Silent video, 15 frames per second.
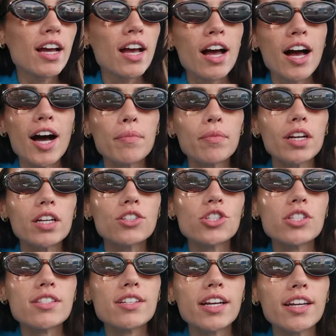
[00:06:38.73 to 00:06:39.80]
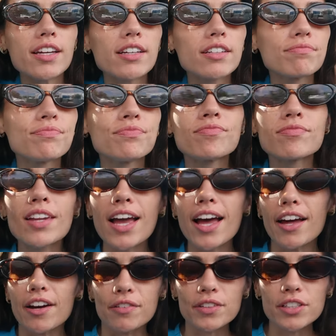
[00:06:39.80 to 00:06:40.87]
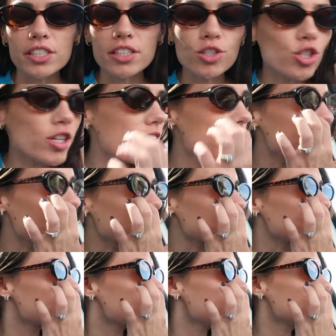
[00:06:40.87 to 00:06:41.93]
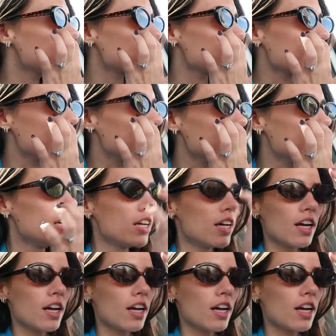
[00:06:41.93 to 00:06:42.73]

I'm gonna just like head over to the gym. I'm listening to the